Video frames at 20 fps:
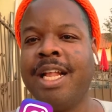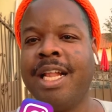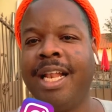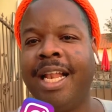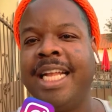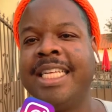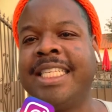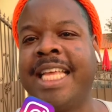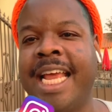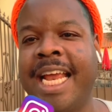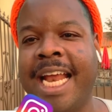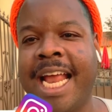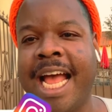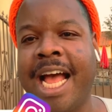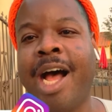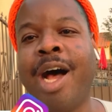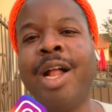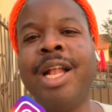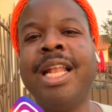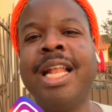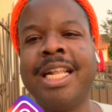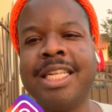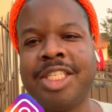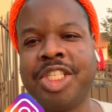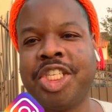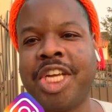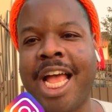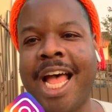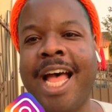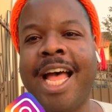Let's hang out. Let's
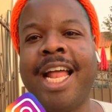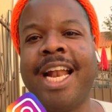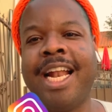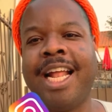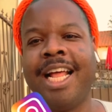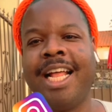chat.